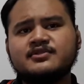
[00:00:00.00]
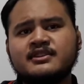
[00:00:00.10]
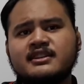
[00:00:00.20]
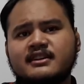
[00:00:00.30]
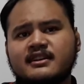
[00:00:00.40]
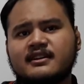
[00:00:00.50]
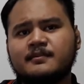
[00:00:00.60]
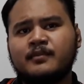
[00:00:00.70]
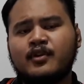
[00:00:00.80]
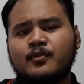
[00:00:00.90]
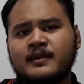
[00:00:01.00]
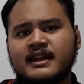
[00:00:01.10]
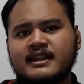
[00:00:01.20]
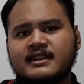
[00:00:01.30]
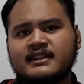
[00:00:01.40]
nuclear power
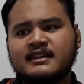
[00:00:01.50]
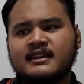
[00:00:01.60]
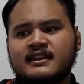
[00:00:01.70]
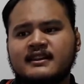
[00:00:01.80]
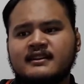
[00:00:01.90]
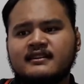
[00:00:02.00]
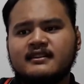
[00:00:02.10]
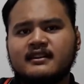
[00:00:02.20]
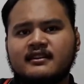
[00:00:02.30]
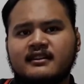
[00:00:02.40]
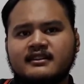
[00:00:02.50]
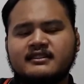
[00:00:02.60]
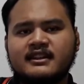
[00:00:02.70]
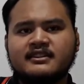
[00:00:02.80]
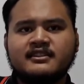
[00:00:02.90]
plant rather
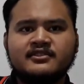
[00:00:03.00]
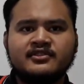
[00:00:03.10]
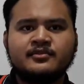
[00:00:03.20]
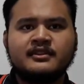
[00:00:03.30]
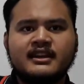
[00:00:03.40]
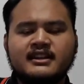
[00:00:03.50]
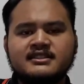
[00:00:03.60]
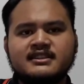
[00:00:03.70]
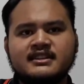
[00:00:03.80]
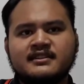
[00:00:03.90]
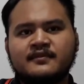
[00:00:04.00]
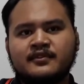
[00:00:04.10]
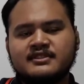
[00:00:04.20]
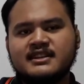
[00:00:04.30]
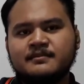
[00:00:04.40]
than renewable energy.
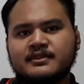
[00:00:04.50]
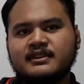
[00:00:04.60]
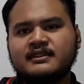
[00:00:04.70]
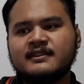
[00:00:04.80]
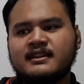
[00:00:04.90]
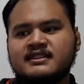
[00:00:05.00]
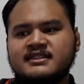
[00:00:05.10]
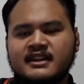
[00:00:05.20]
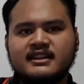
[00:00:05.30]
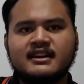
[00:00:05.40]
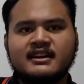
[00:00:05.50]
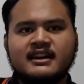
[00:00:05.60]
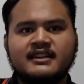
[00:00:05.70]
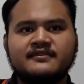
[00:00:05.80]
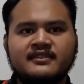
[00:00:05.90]
For example, China
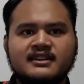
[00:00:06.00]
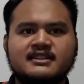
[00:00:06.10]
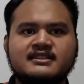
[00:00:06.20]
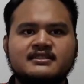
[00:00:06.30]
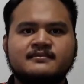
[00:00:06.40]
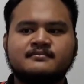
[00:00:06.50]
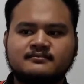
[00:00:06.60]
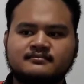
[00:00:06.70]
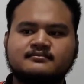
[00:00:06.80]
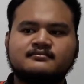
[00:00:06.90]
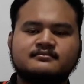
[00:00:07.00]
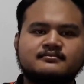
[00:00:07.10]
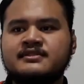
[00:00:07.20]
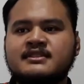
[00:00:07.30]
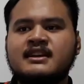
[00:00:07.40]
and France.
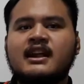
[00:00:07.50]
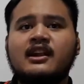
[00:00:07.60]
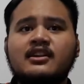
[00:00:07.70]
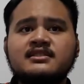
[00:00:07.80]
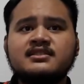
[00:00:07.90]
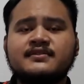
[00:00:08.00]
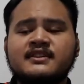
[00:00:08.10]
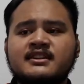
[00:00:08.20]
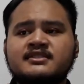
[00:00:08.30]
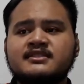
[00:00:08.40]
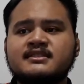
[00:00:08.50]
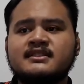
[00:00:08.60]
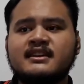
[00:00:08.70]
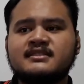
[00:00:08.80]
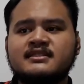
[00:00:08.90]
Lots of
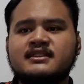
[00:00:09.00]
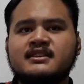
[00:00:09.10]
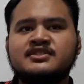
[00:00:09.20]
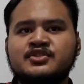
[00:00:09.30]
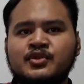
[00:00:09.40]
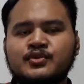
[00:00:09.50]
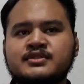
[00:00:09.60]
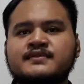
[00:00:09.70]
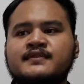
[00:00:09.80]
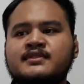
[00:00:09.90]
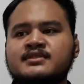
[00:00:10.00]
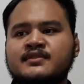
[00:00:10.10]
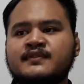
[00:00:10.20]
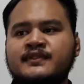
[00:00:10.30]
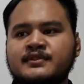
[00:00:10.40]
countries actually chose fossil
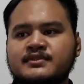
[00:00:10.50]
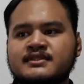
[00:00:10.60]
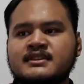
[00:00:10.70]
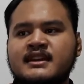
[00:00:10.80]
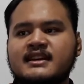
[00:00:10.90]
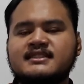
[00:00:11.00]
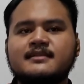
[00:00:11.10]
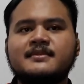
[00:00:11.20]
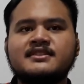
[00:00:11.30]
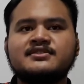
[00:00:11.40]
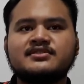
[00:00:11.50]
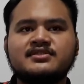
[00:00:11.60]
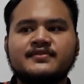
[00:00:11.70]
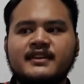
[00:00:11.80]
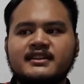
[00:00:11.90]
fuels as their main source
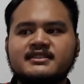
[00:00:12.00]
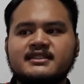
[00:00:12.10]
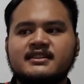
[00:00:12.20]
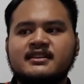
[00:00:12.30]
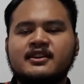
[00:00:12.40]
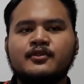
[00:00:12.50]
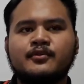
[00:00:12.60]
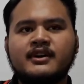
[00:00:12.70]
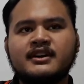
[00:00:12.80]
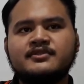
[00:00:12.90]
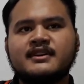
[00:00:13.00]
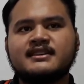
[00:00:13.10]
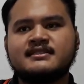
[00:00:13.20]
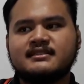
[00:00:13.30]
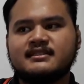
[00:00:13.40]
of energy. Why, you
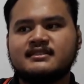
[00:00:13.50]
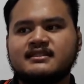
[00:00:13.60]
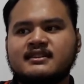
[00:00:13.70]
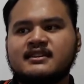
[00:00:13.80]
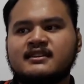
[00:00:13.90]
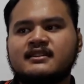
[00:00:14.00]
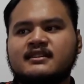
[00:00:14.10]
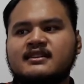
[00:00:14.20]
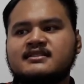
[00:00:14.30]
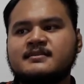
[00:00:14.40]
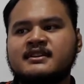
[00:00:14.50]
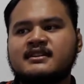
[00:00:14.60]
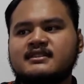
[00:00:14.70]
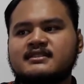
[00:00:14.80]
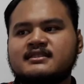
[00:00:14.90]
ask this? That is
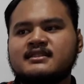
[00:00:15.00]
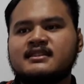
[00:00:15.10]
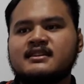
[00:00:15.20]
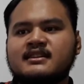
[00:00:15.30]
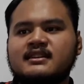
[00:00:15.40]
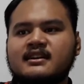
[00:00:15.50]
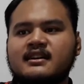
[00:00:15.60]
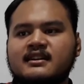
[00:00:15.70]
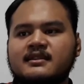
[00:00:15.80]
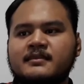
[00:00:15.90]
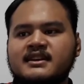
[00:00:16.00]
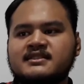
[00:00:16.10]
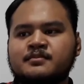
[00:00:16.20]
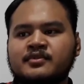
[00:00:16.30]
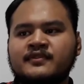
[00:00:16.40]
because it
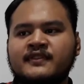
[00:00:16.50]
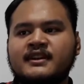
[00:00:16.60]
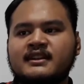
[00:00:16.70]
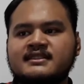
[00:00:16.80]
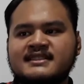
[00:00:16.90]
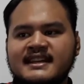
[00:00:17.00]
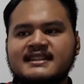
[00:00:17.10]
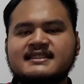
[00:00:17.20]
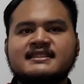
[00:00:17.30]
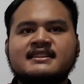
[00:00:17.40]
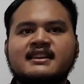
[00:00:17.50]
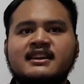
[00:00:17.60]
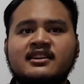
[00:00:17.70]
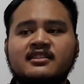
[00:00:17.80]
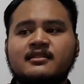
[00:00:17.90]
makes perfect sense
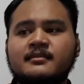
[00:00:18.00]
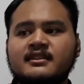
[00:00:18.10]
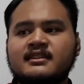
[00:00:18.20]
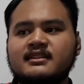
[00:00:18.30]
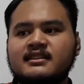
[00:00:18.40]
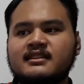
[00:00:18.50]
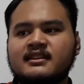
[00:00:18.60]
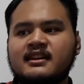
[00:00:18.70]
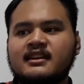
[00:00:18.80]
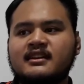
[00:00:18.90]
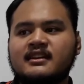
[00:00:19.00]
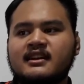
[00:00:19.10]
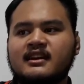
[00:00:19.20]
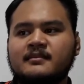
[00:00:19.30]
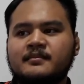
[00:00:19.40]
economically
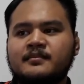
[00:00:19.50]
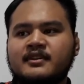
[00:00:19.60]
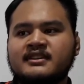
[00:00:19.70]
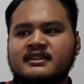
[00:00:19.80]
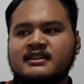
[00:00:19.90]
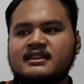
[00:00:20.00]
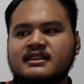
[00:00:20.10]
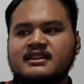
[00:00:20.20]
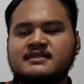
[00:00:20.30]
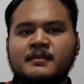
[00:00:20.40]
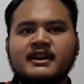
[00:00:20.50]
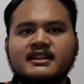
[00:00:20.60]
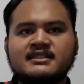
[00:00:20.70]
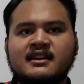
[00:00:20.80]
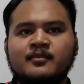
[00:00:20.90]
and practically, despite
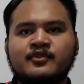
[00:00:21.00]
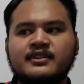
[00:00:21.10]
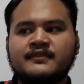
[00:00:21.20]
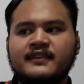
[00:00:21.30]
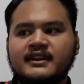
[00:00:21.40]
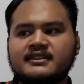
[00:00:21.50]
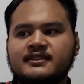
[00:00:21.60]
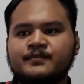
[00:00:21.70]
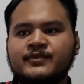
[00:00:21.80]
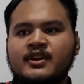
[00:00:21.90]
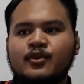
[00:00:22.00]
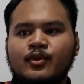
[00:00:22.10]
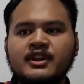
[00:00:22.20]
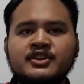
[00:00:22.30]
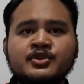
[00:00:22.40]
its harmful effect.
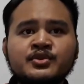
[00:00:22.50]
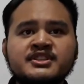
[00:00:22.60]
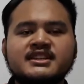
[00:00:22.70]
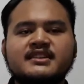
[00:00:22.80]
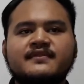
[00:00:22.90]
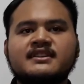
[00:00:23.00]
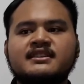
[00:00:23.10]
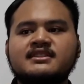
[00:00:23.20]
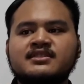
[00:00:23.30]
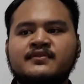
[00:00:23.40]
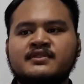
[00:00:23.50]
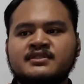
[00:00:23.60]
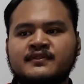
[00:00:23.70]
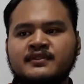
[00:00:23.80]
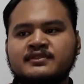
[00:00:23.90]
One huge advantage of
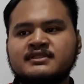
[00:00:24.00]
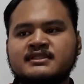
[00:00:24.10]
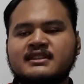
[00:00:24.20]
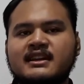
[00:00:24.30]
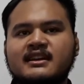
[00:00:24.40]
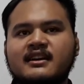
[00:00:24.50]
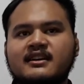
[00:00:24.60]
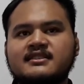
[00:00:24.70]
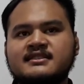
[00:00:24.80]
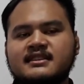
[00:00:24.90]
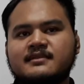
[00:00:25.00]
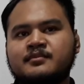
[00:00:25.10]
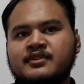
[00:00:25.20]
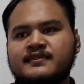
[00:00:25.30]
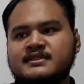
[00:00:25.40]
fossil fuels, like I said
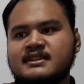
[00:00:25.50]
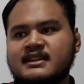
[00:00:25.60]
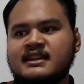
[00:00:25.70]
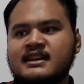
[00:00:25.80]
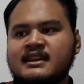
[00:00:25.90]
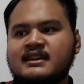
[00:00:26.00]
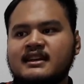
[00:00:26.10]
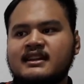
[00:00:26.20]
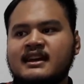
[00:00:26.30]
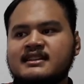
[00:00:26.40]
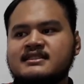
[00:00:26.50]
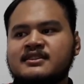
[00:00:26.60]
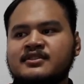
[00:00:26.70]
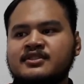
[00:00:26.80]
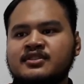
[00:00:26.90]
previously, that it has a
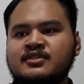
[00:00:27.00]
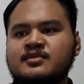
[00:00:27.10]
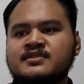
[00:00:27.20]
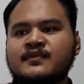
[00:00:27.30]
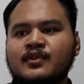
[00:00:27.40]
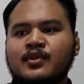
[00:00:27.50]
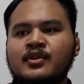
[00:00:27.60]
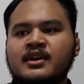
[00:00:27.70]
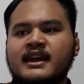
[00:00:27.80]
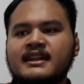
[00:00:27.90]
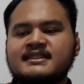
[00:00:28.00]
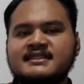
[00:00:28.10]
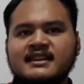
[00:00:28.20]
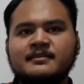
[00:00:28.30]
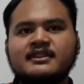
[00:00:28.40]
continuous flow and
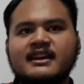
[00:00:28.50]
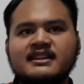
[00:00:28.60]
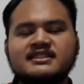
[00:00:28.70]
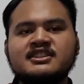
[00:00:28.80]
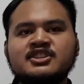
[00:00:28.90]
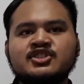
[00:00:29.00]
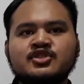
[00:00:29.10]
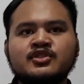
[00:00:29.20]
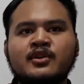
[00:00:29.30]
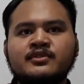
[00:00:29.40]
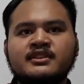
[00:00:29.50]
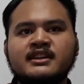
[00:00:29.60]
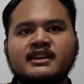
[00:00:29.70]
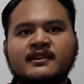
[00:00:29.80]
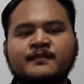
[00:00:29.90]
stable energy throughout the
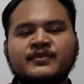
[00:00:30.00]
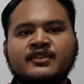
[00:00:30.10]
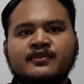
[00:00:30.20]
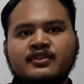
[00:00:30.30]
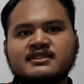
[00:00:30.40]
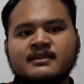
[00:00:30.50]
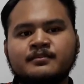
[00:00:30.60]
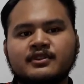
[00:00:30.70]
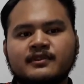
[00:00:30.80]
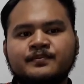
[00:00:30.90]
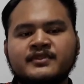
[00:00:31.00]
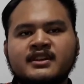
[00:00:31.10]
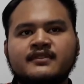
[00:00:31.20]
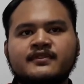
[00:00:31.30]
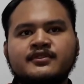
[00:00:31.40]
day. For example,
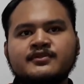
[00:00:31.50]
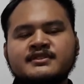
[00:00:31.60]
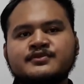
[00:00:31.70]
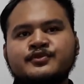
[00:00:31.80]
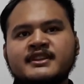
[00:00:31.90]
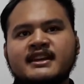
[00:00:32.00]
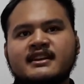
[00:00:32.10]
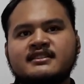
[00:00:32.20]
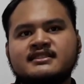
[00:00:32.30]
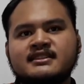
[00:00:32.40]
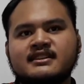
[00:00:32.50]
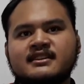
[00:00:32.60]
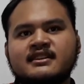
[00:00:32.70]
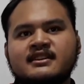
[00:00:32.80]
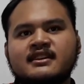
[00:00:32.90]
if you use wind energy,
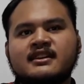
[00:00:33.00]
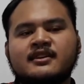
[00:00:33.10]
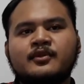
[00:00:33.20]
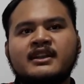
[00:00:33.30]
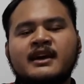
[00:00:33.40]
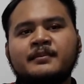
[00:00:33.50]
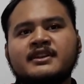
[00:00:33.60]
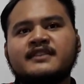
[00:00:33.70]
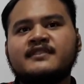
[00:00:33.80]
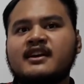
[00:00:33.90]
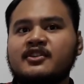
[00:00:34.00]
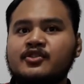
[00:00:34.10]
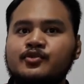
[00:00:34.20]
what happens if there are no